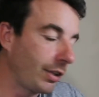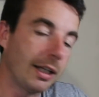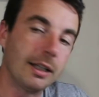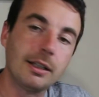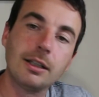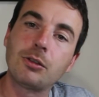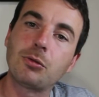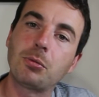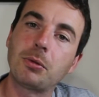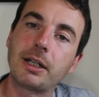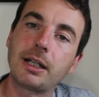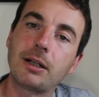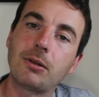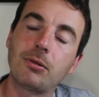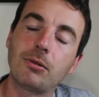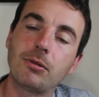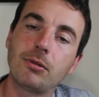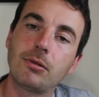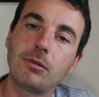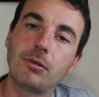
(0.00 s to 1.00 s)
getting this one
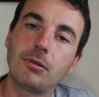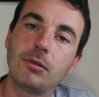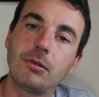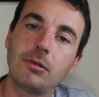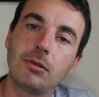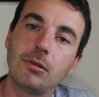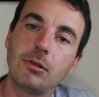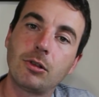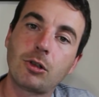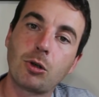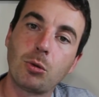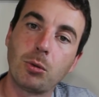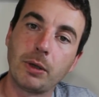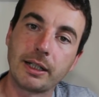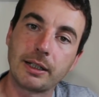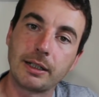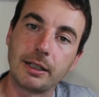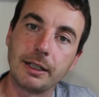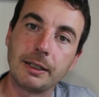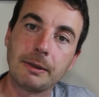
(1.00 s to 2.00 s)
out
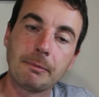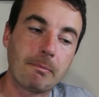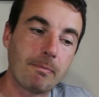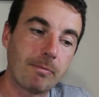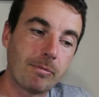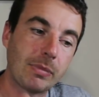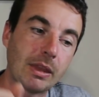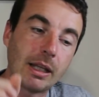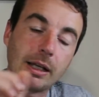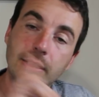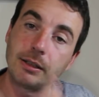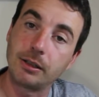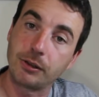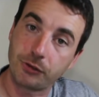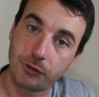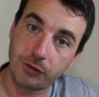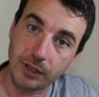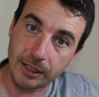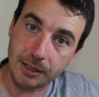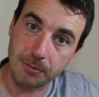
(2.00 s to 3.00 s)
quickly. The
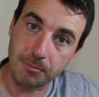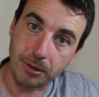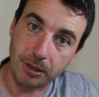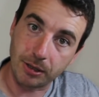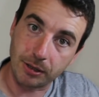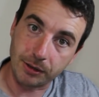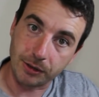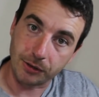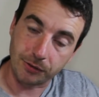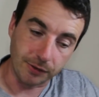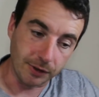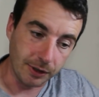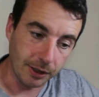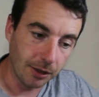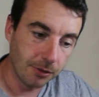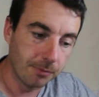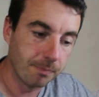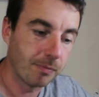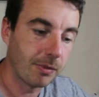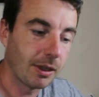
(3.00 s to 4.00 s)
second part of this
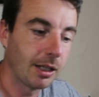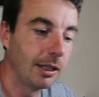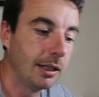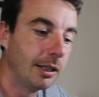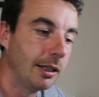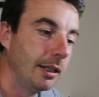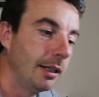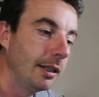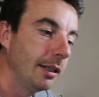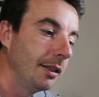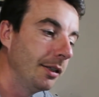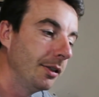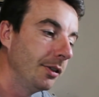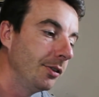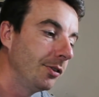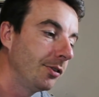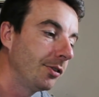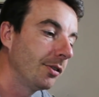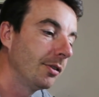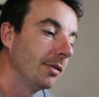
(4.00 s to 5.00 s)
video
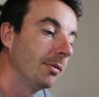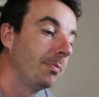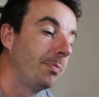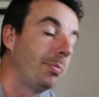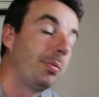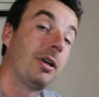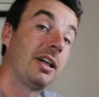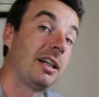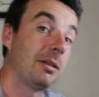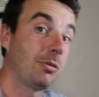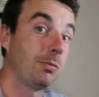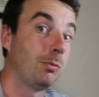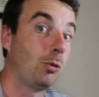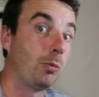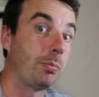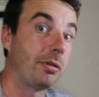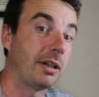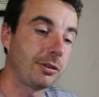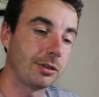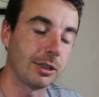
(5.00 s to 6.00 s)
is perhaps more
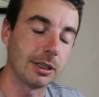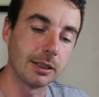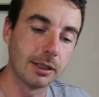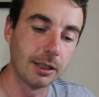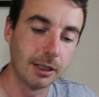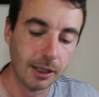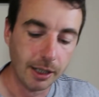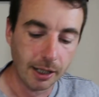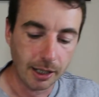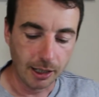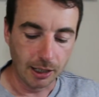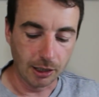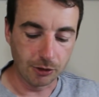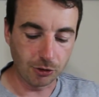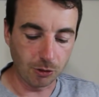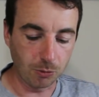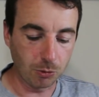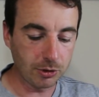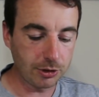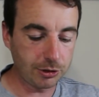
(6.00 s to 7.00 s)
pressing, as
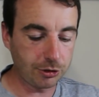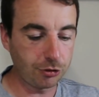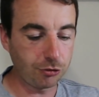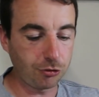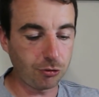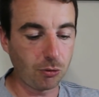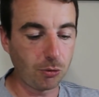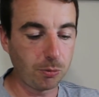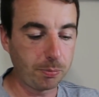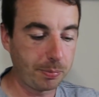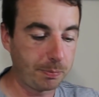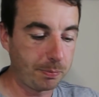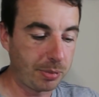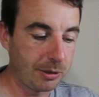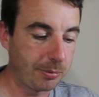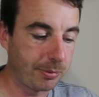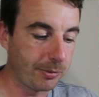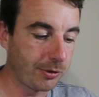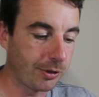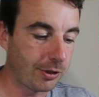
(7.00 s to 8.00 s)
I wanted to draw
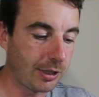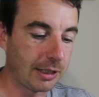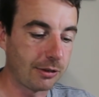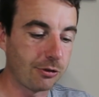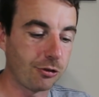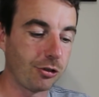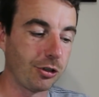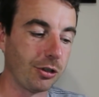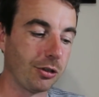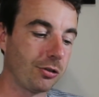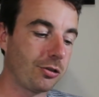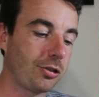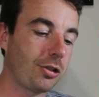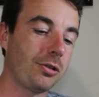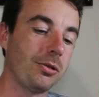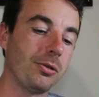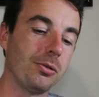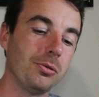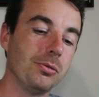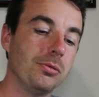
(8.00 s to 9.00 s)
people's attention
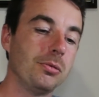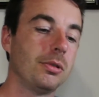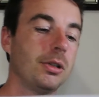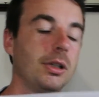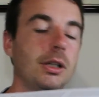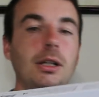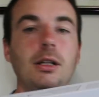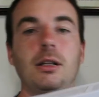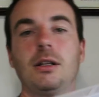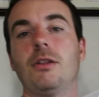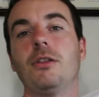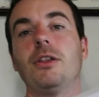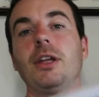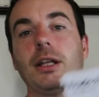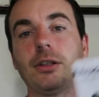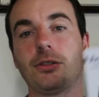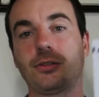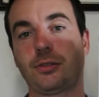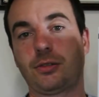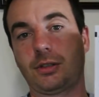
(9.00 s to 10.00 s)
to
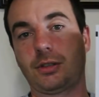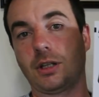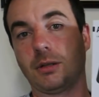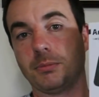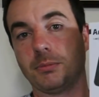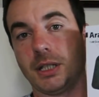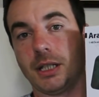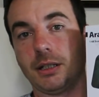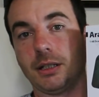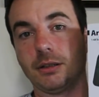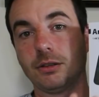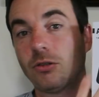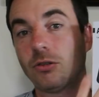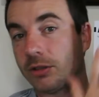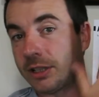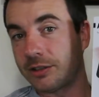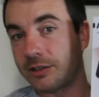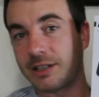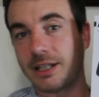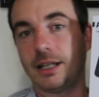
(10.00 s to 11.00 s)
this company.
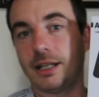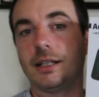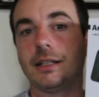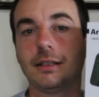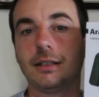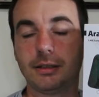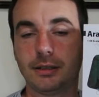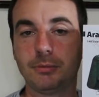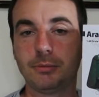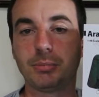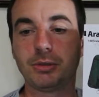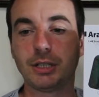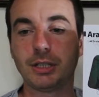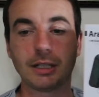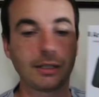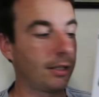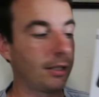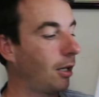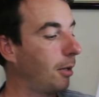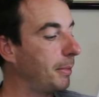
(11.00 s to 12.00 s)
Not this kit in
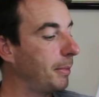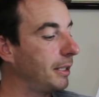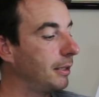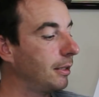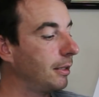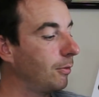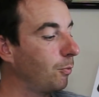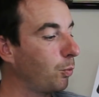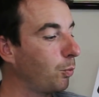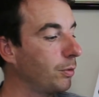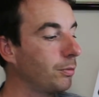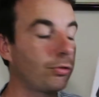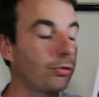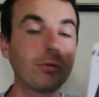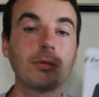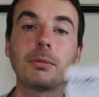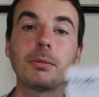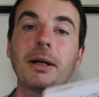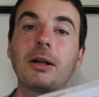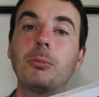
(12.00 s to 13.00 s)
particular. I mean, we were
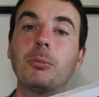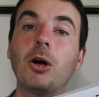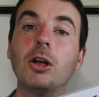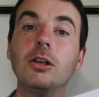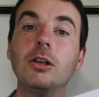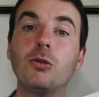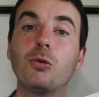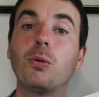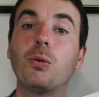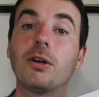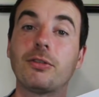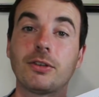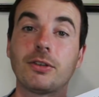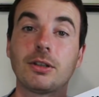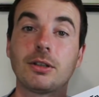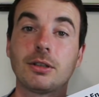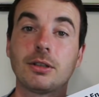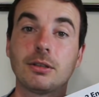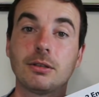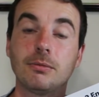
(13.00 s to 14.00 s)
talking about my
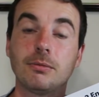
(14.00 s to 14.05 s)
Luftwaffe